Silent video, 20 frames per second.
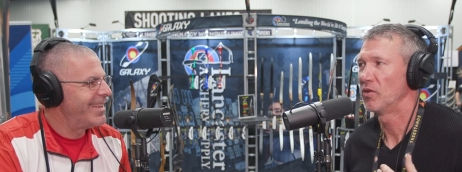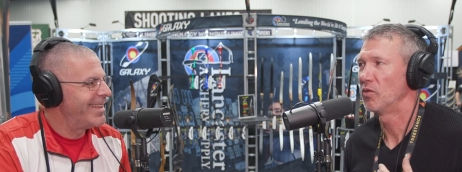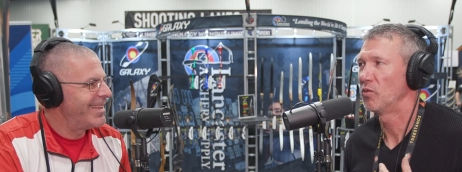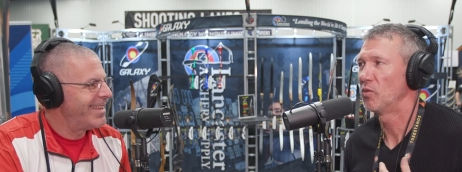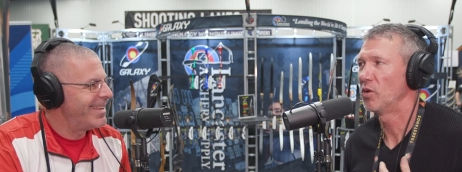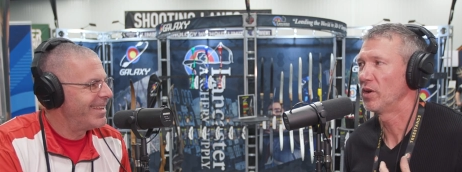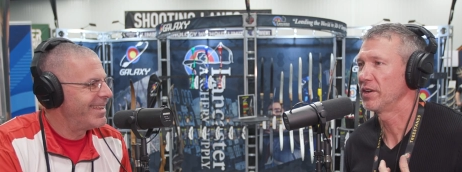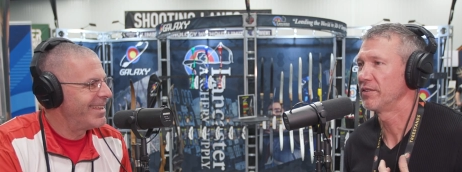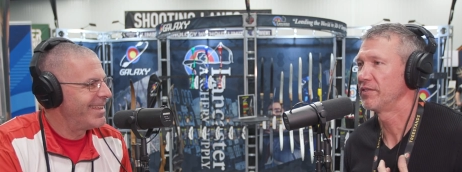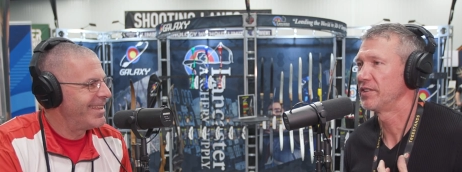
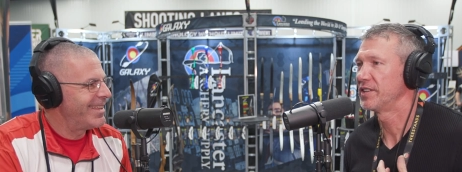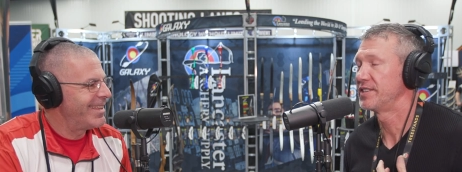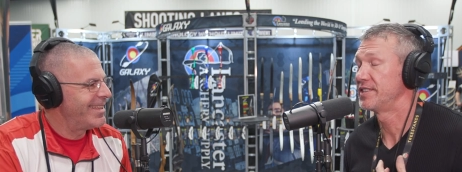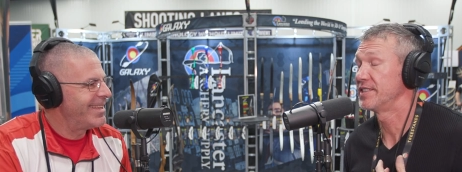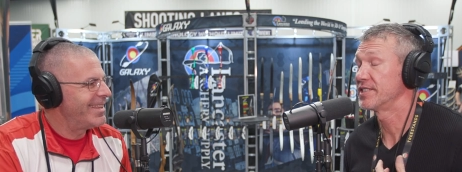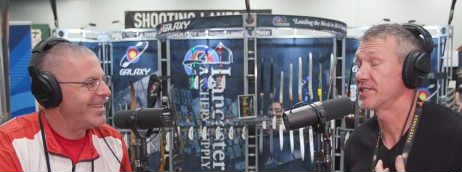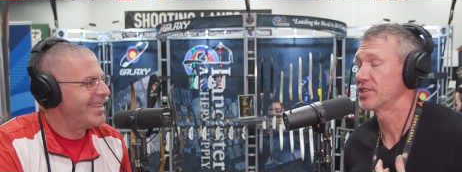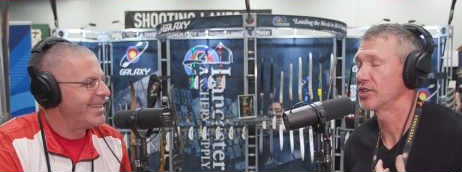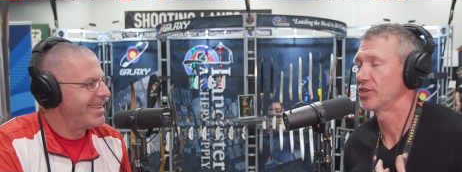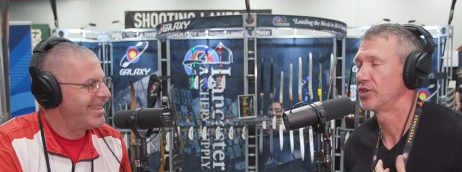Speaker 1: One of the
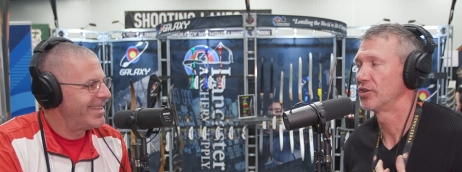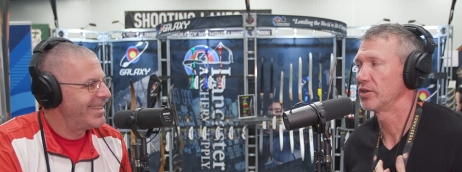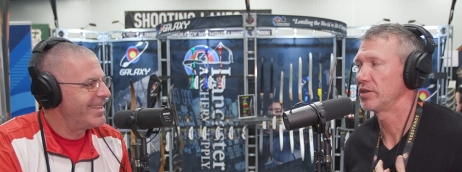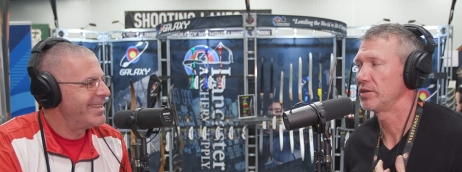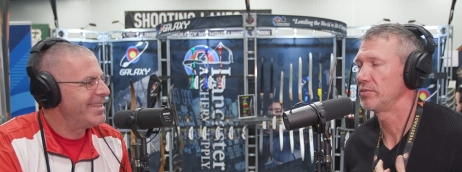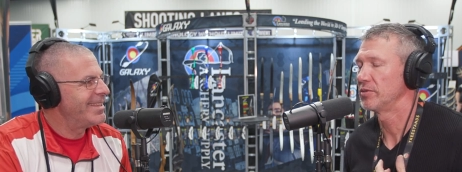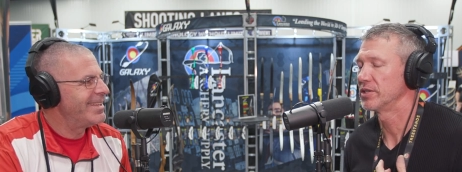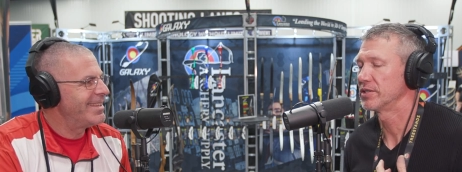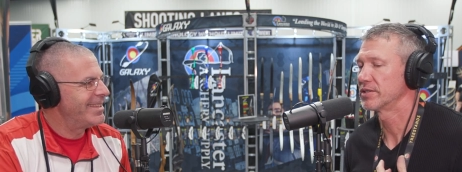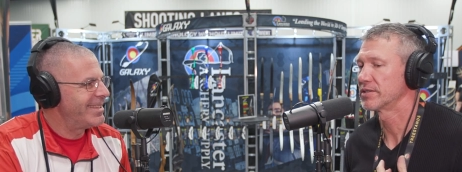
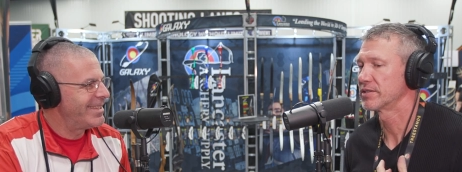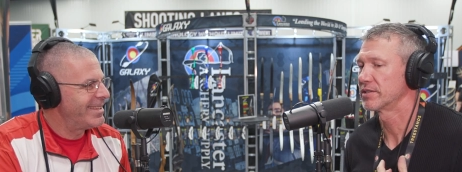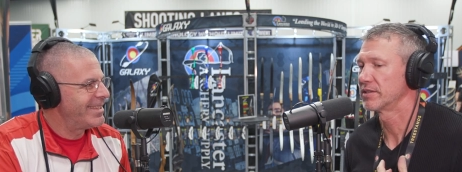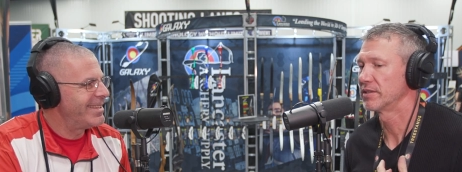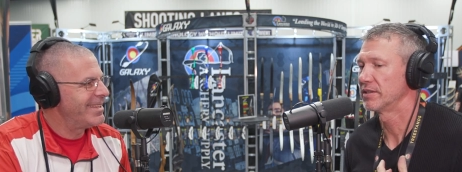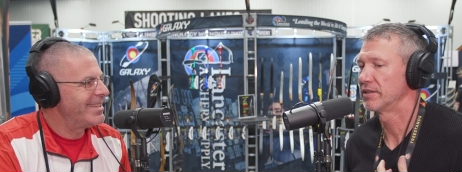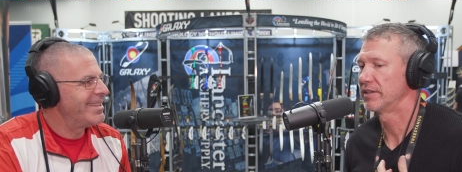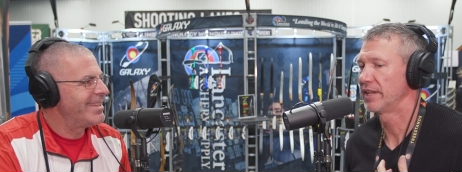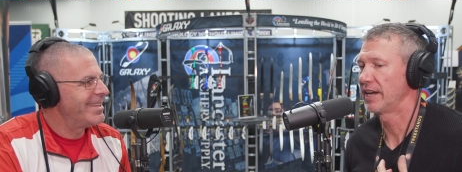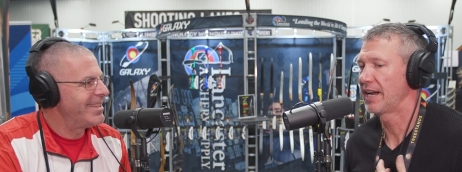disagreements
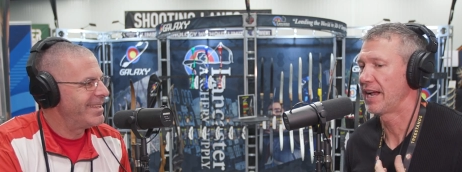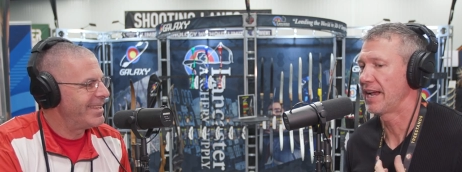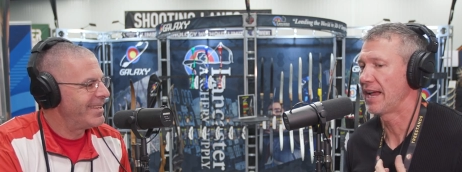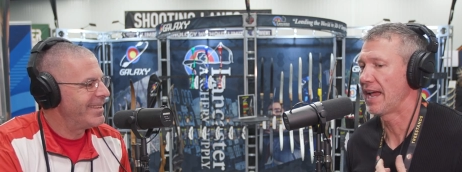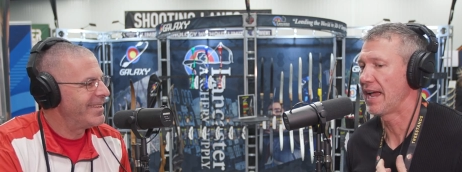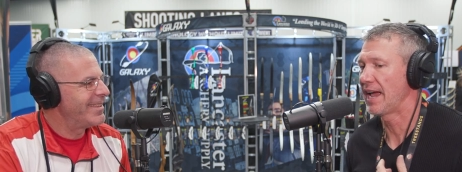that I